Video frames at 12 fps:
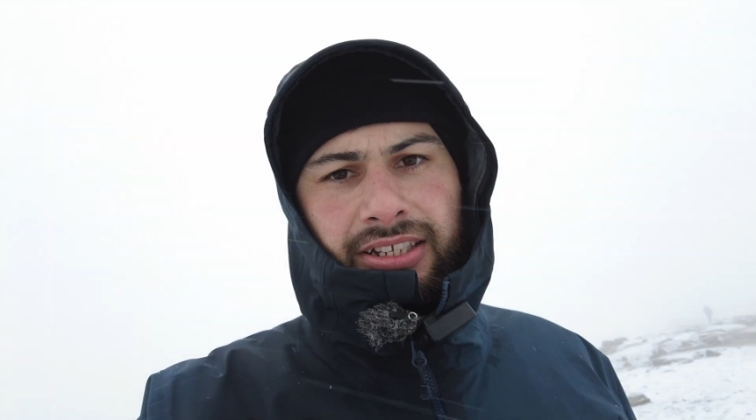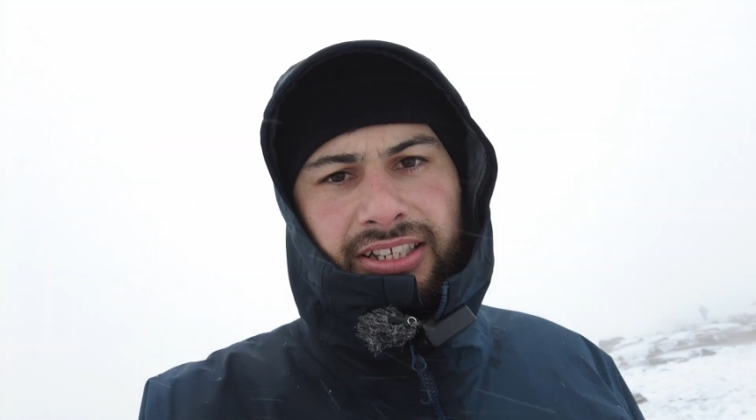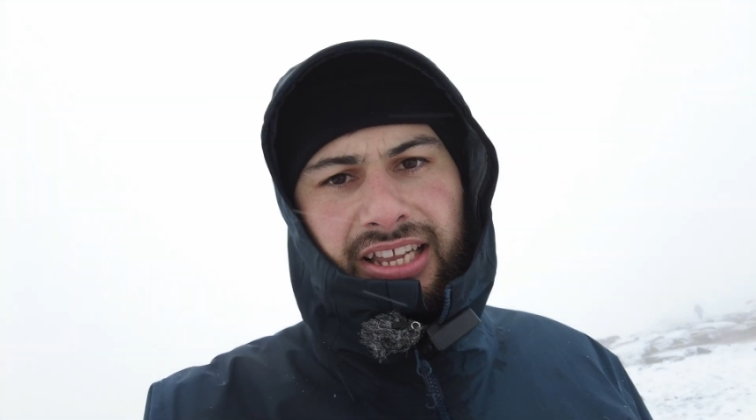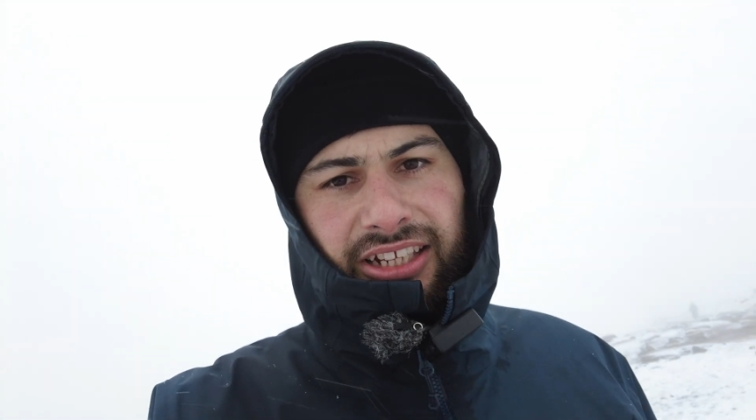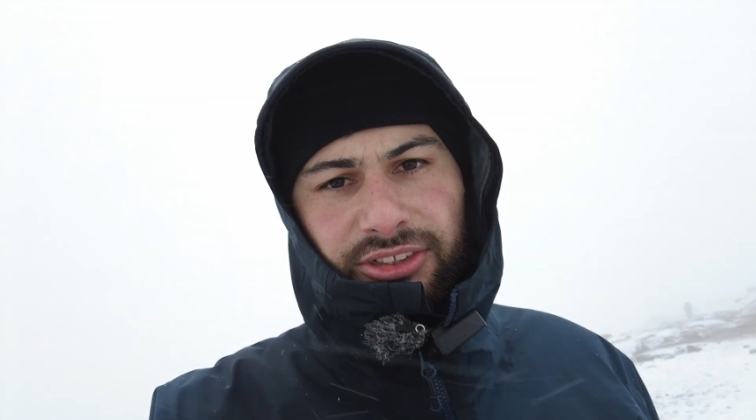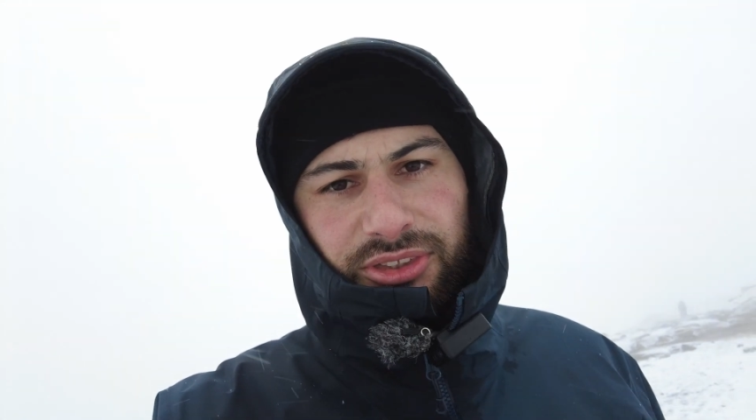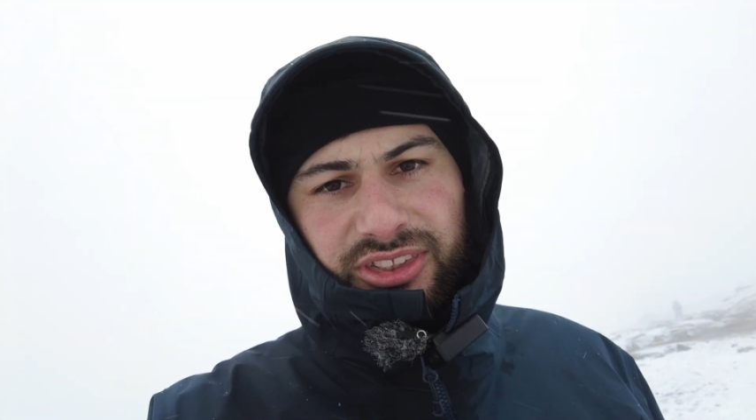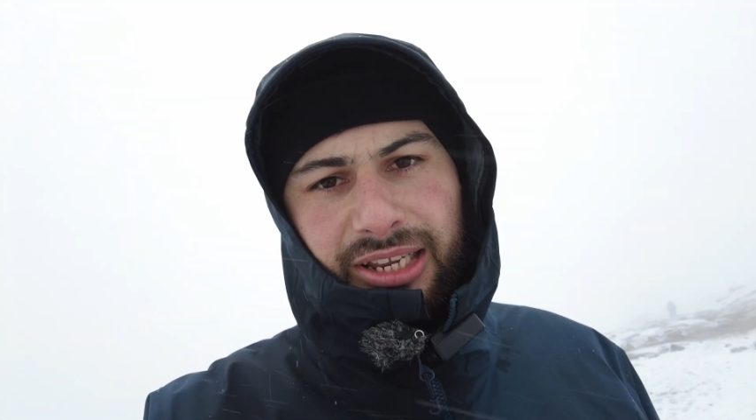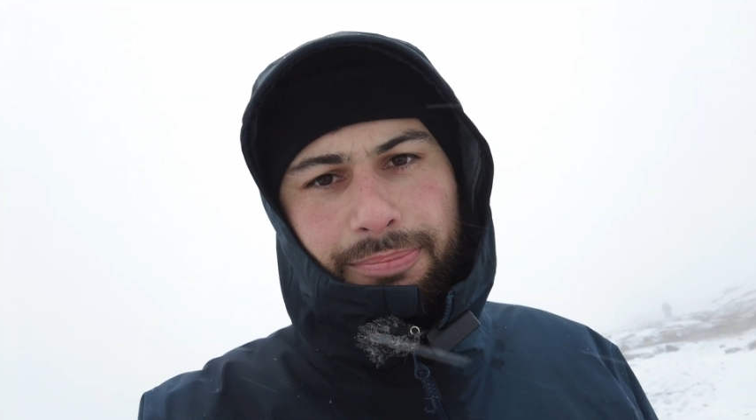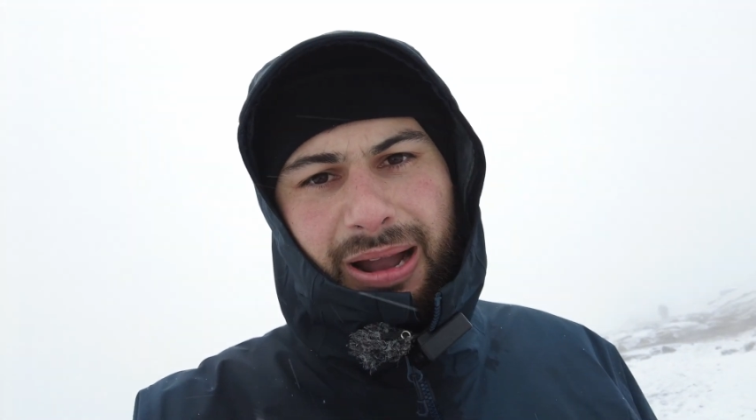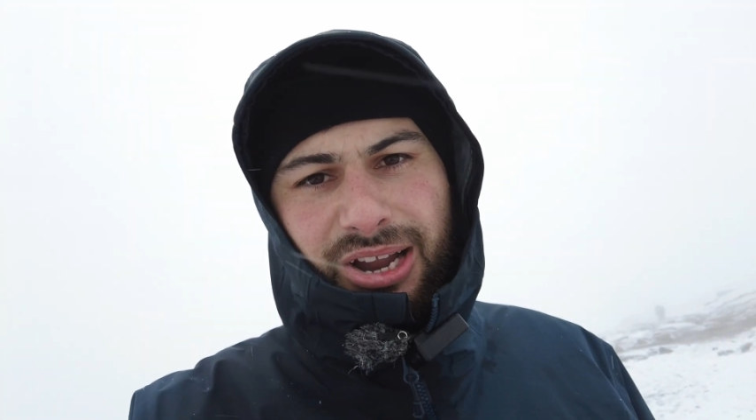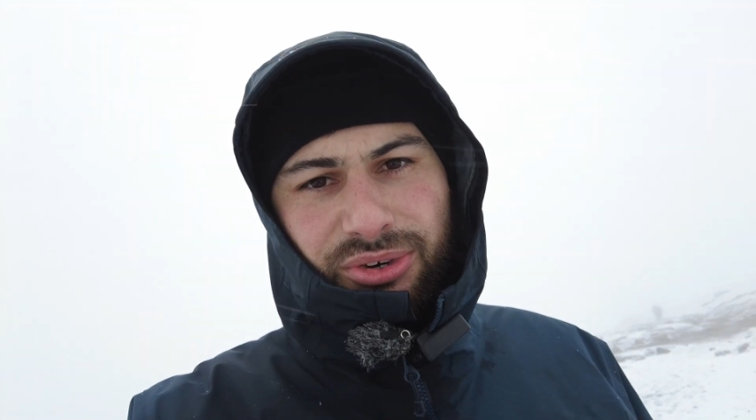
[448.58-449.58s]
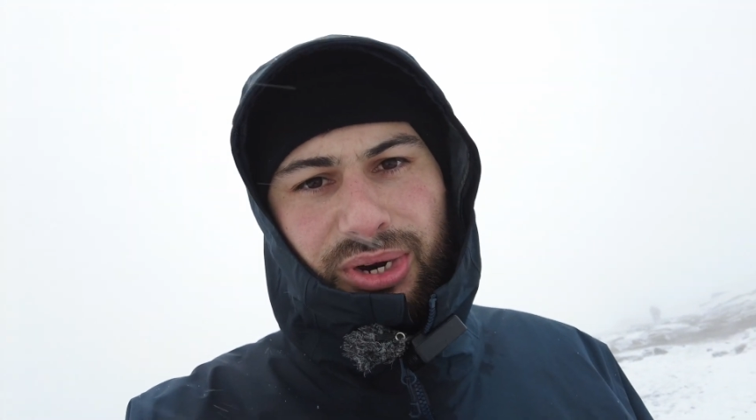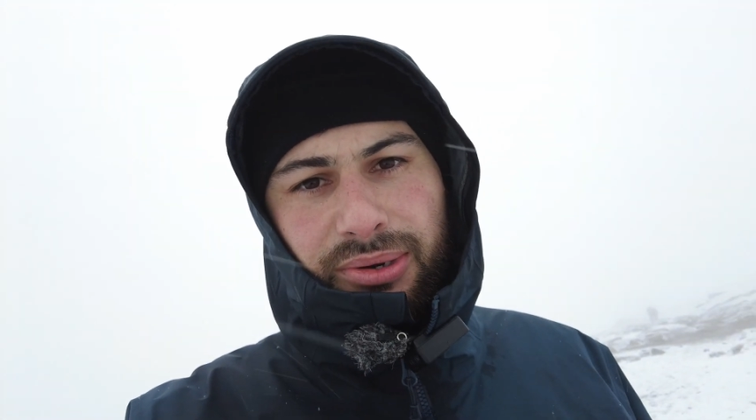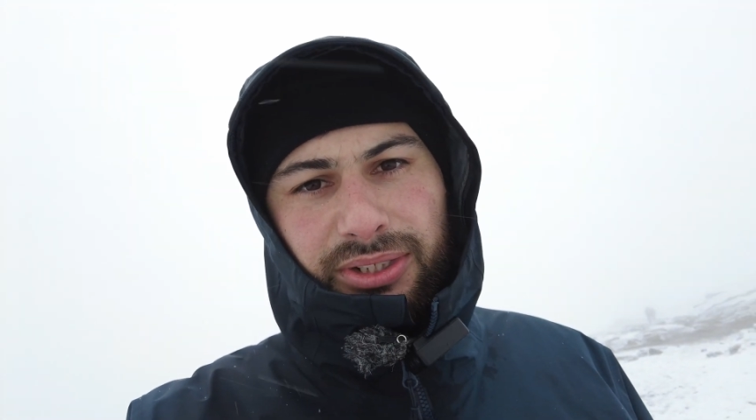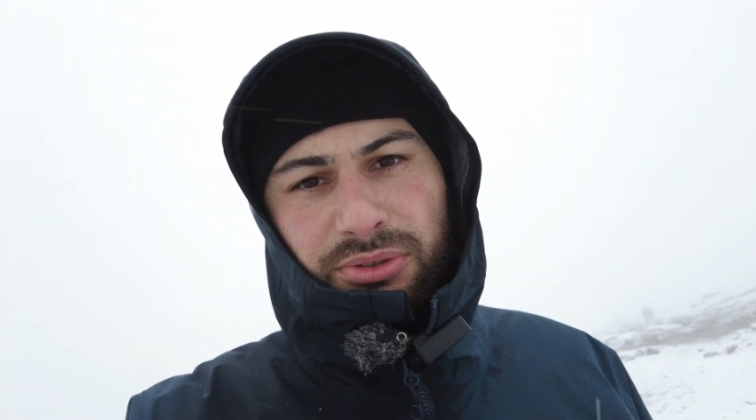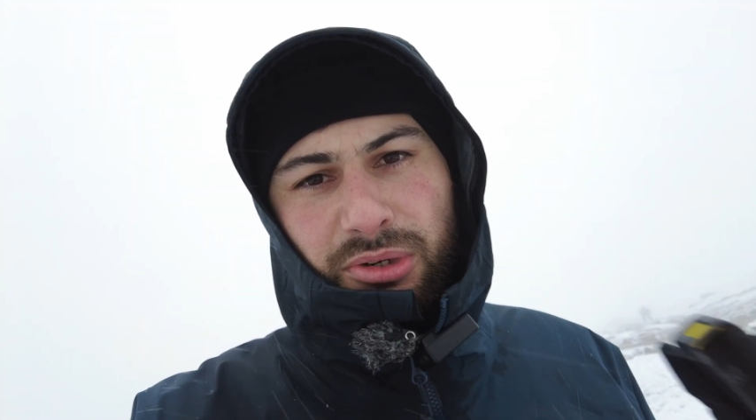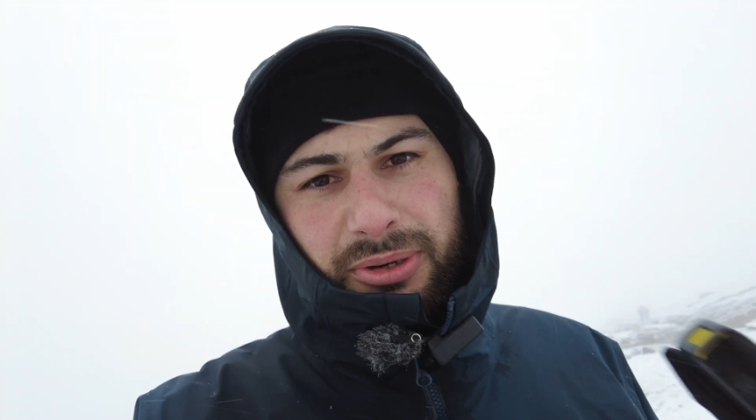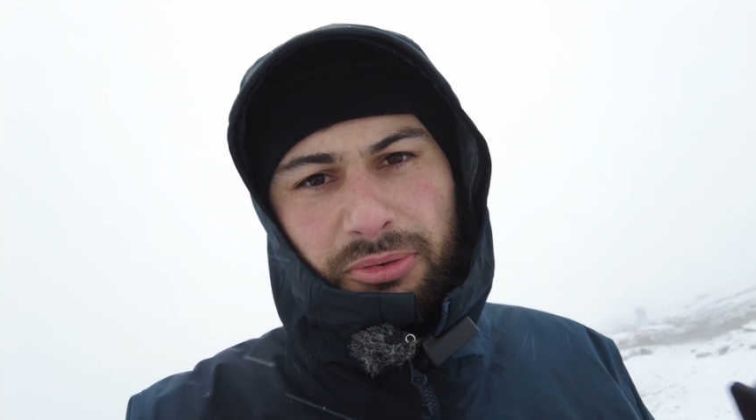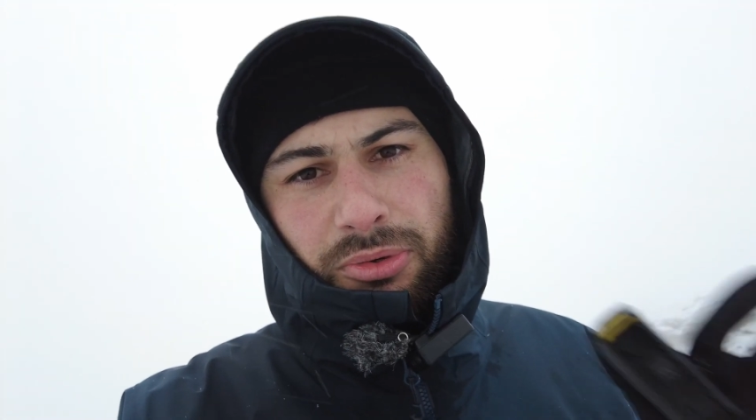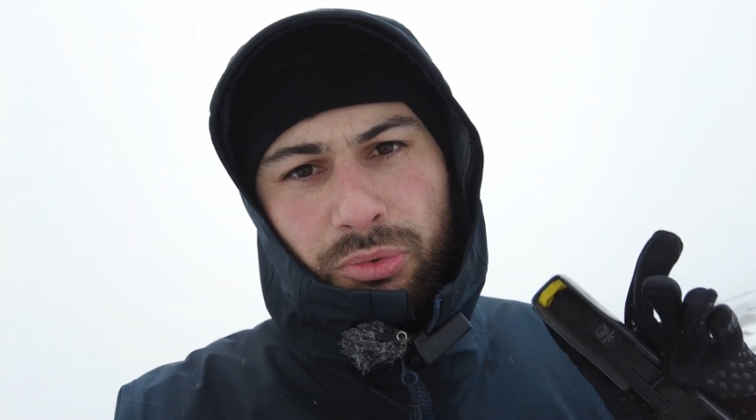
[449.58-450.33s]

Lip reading: Yes, I'd say macro is one of my